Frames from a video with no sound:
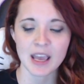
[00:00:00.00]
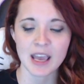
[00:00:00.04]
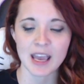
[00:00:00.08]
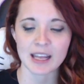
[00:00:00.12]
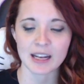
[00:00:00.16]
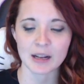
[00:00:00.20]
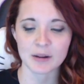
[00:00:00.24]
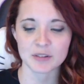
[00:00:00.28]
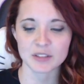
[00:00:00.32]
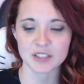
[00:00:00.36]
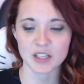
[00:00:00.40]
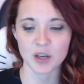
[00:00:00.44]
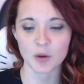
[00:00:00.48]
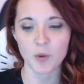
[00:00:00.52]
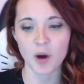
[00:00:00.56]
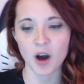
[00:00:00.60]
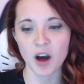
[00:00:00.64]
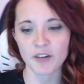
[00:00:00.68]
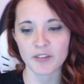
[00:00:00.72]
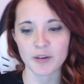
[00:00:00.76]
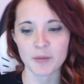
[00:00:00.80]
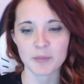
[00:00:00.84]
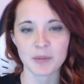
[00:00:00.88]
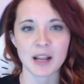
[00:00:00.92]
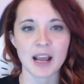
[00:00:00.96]
and I was like, well,
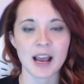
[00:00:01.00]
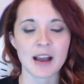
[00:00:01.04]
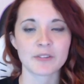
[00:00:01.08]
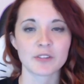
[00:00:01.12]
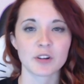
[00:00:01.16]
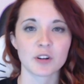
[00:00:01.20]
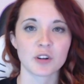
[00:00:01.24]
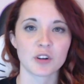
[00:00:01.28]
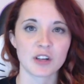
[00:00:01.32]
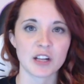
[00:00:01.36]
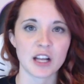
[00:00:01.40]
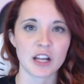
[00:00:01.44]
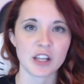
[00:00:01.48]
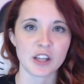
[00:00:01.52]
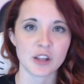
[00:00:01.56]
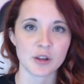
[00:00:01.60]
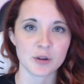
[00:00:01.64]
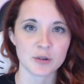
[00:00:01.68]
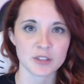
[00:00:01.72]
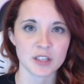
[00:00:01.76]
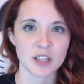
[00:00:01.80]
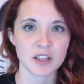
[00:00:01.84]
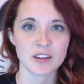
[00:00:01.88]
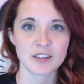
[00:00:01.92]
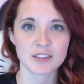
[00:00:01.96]
if I'm going to have to learn how to
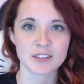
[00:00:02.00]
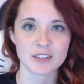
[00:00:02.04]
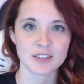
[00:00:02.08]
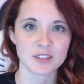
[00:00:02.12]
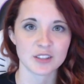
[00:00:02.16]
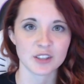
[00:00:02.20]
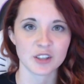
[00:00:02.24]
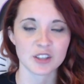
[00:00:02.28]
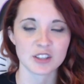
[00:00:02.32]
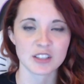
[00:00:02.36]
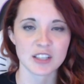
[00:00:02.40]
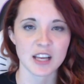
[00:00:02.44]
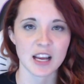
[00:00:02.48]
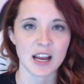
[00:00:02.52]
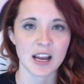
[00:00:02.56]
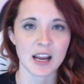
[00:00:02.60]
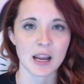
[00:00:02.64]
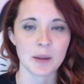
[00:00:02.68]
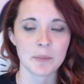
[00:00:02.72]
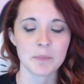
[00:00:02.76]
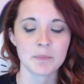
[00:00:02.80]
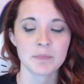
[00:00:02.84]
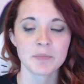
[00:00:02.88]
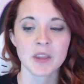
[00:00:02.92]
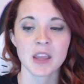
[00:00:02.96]
use it, this is a good
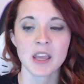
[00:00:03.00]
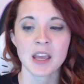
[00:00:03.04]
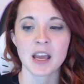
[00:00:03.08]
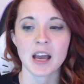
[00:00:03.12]
time,